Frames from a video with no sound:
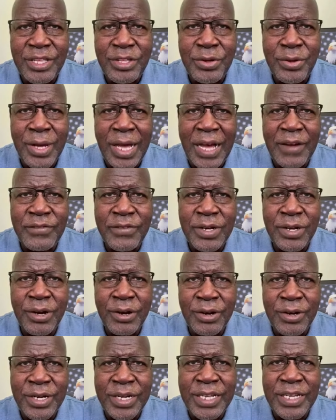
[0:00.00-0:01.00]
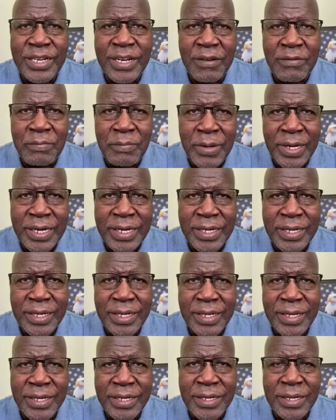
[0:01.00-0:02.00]
you have to earn enough money
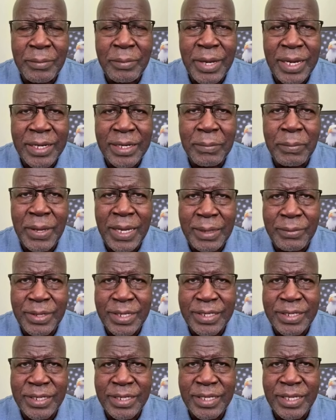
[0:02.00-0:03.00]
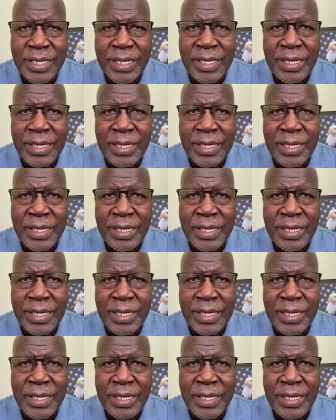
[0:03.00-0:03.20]
to make the payments